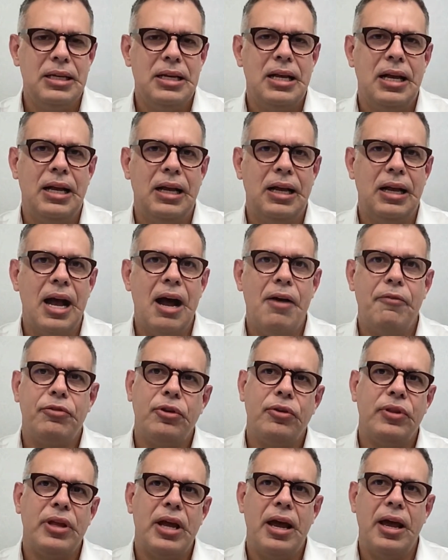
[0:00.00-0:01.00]

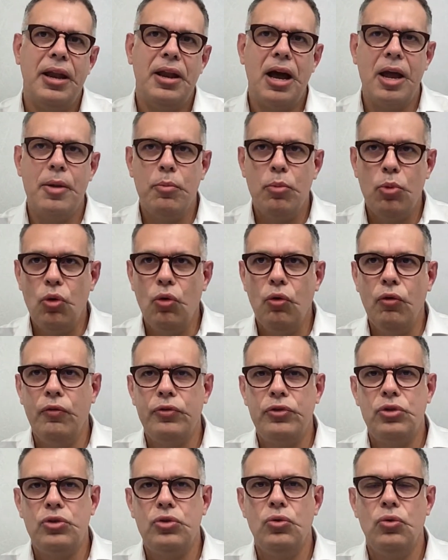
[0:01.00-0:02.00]
After that, I moved
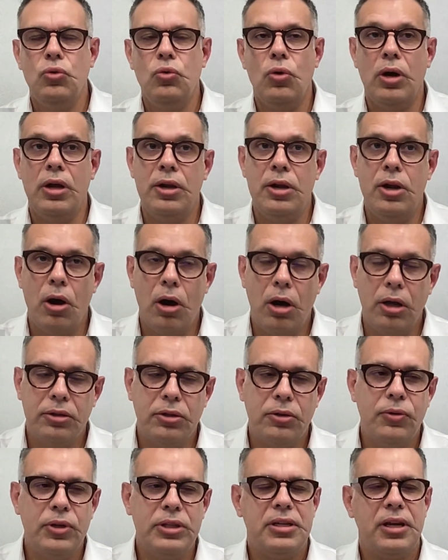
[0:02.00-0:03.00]
to
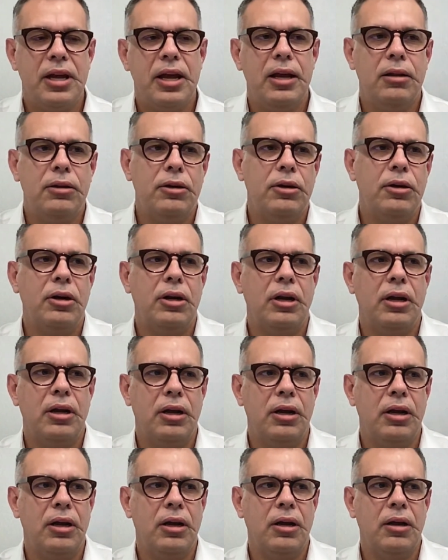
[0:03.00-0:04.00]
another
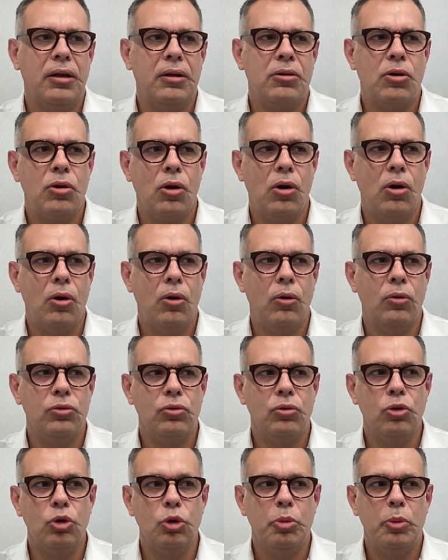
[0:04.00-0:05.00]
retailer
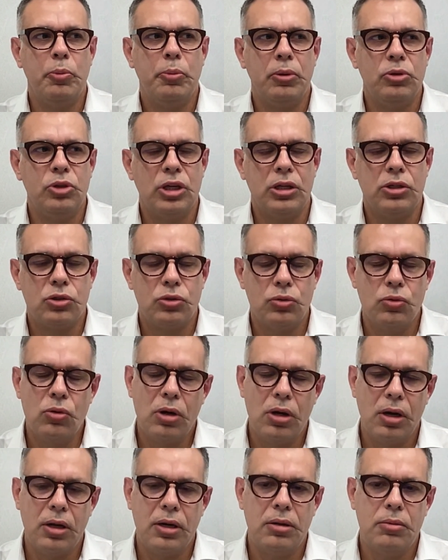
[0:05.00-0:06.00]
called Grupo Pão de
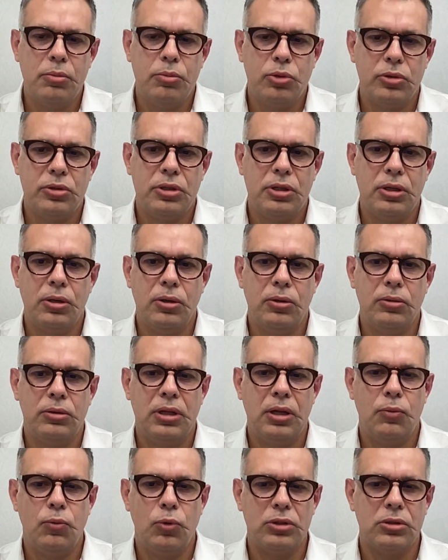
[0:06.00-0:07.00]
Açúcar in Brazil
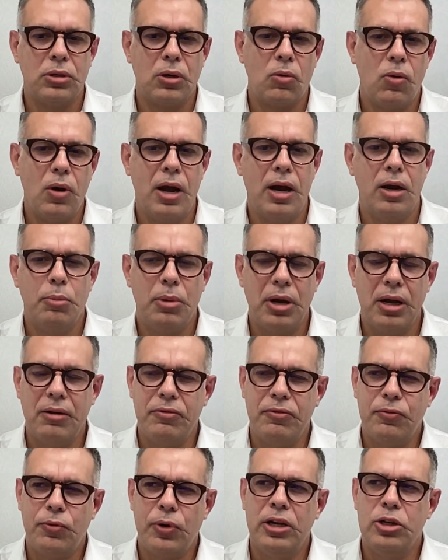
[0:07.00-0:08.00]
that was acquired by a
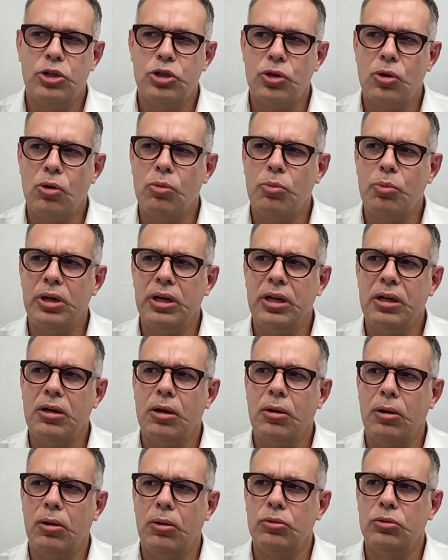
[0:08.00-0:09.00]
French company
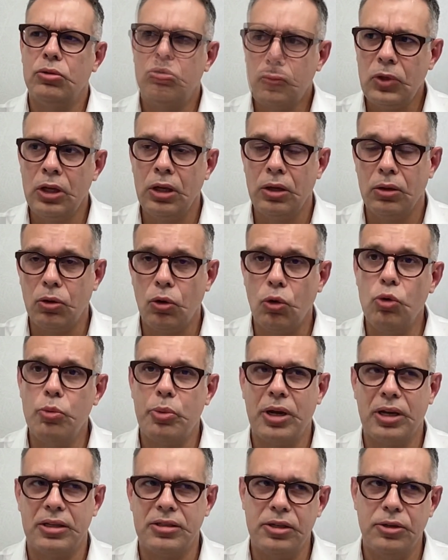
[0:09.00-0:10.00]
called Groupe
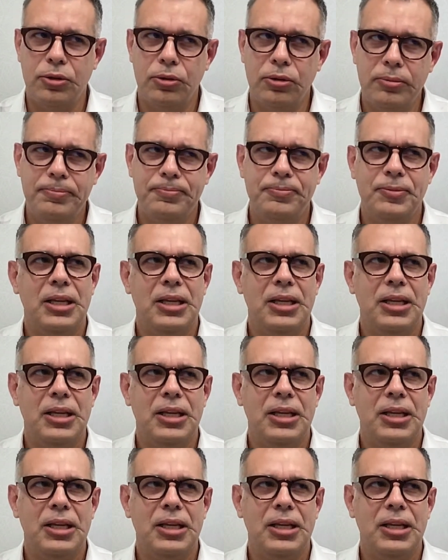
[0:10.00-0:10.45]
Casino.